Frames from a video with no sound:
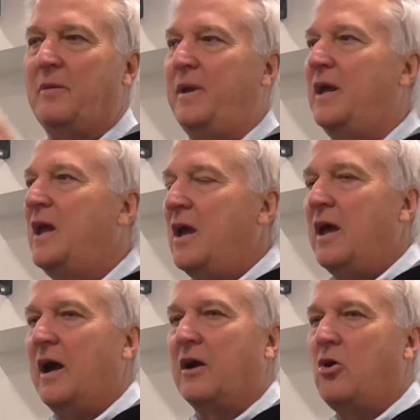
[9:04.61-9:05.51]
going to be
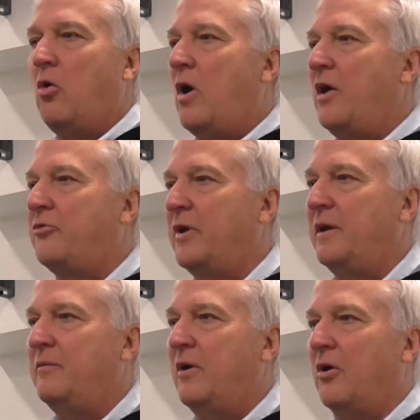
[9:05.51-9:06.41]

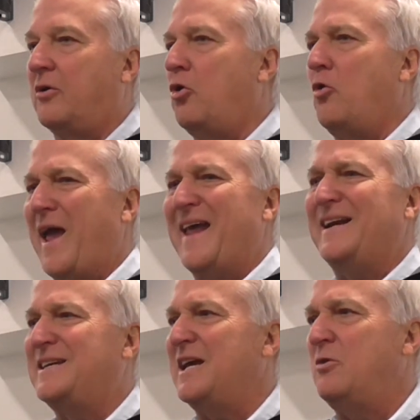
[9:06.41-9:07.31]
co-authoring or
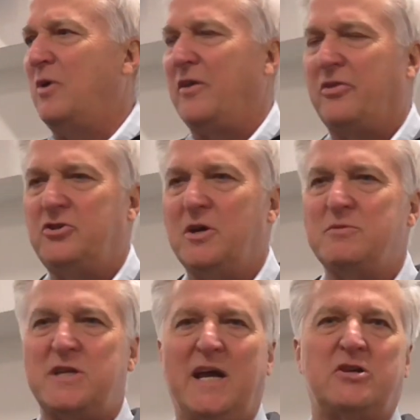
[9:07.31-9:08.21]
co-editing with
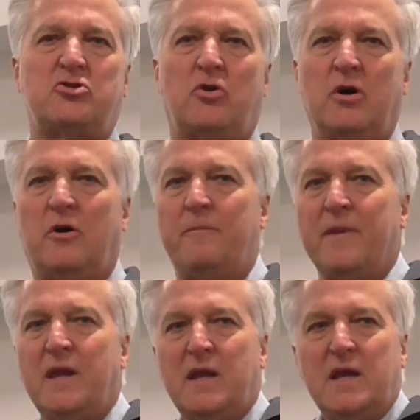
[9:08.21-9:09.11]
Jim Santoro.
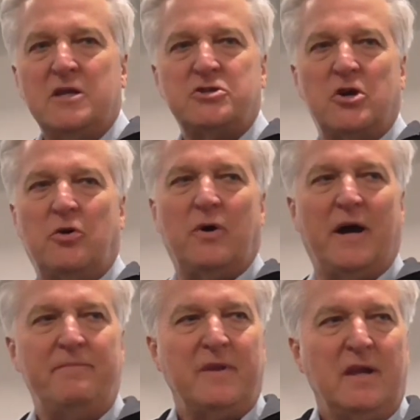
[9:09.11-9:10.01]

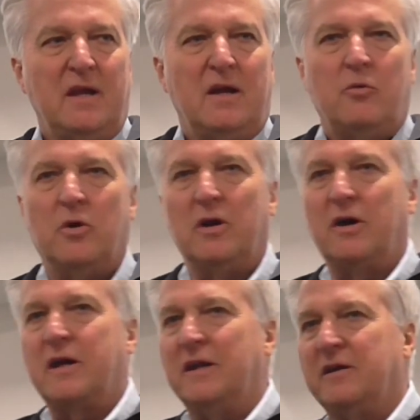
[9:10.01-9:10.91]
So we're
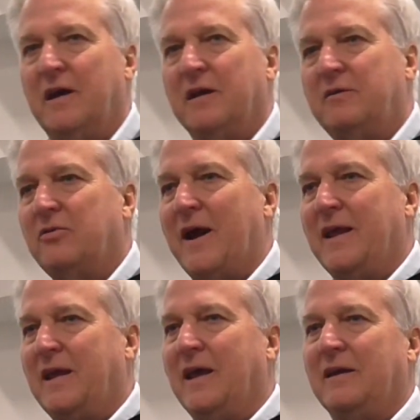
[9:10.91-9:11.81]
looking to try
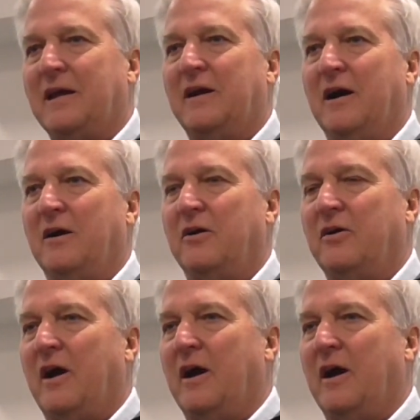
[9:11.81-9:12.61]
to get our